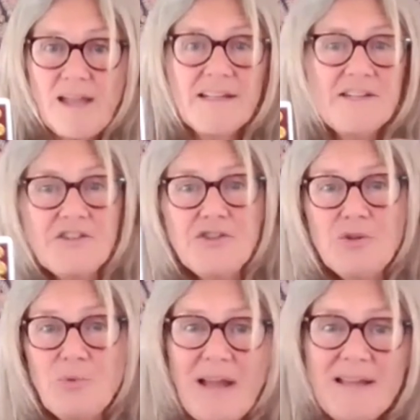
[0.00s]
and into
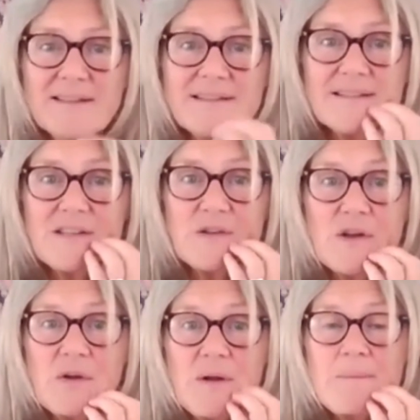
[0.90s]
new ways, you
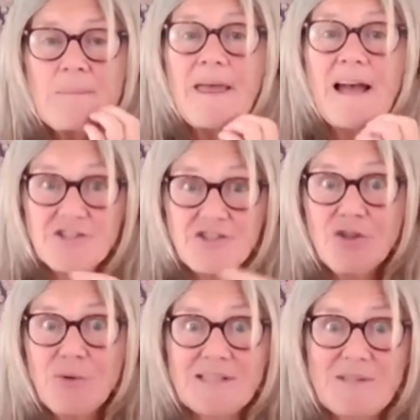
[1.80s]
know, as
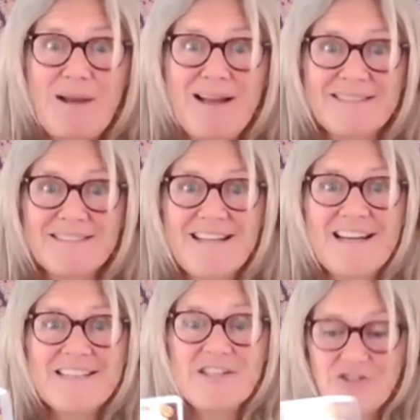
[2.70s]
you expand
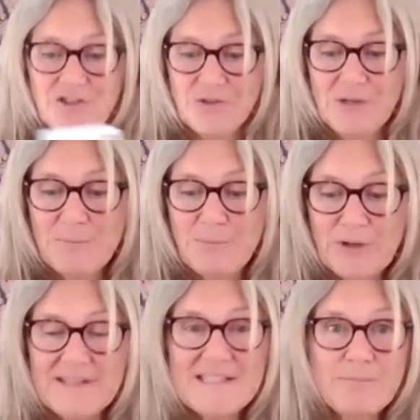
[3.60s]
and as you put
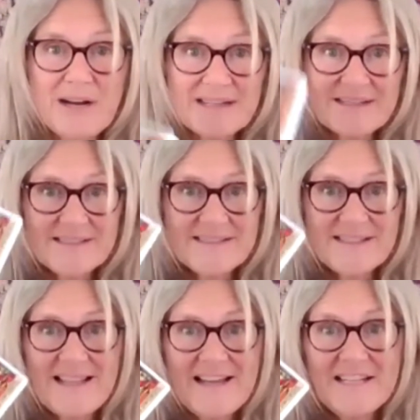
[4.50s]
into practice
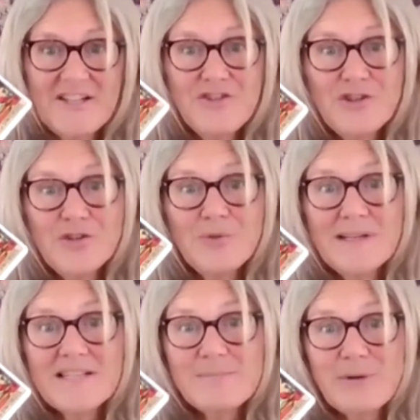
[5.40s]
any new
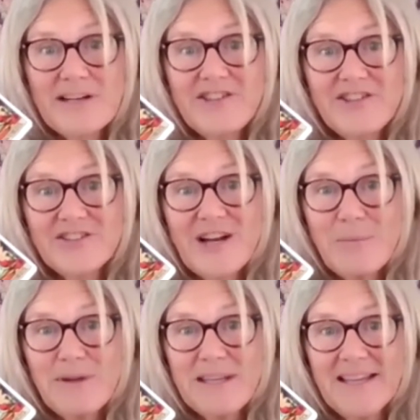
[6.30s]
inspiration
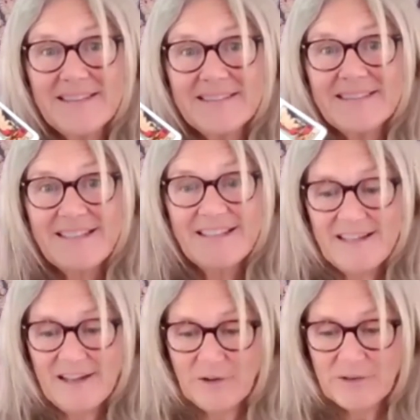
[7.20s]
coming in.
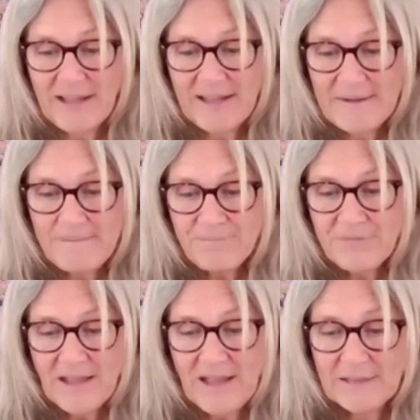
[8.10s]
Okay.
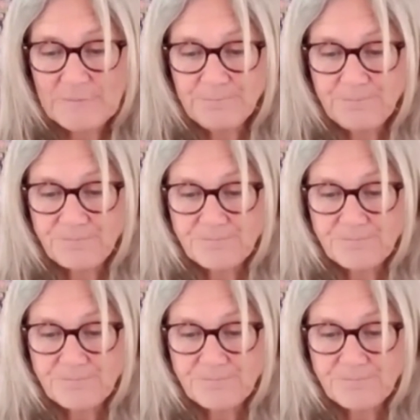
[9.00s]
And